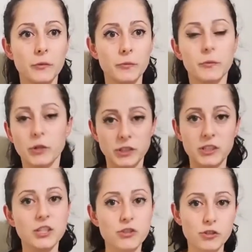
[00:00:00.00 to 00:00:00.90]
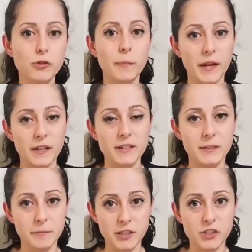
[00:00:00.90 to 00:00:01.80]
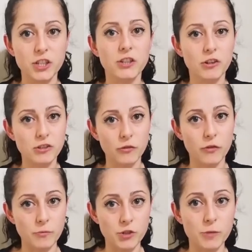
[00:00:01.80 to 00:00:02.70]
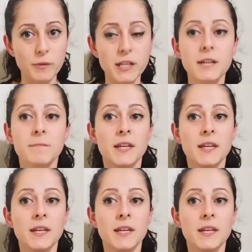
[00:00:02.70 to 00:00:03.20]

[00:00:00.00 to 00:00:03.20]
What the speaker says: with Tierschutzgruppe Herzlich Willkommen, also from Germany.